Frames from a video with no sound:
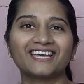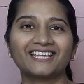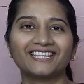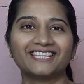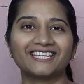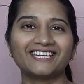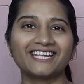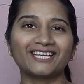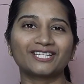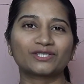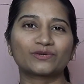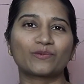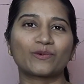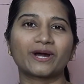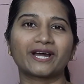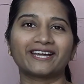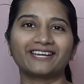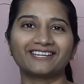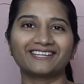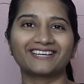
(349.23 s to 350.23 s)
The next
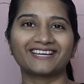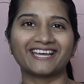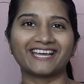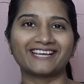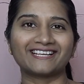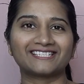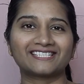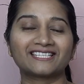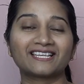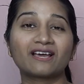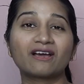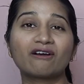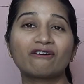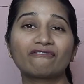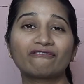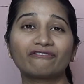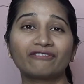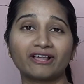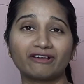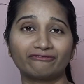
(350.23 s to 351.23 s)
word is
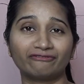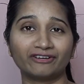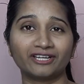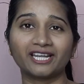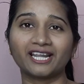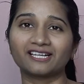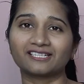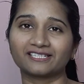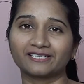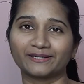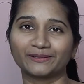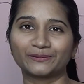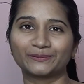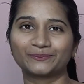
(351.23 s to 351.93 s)
fluffernutter.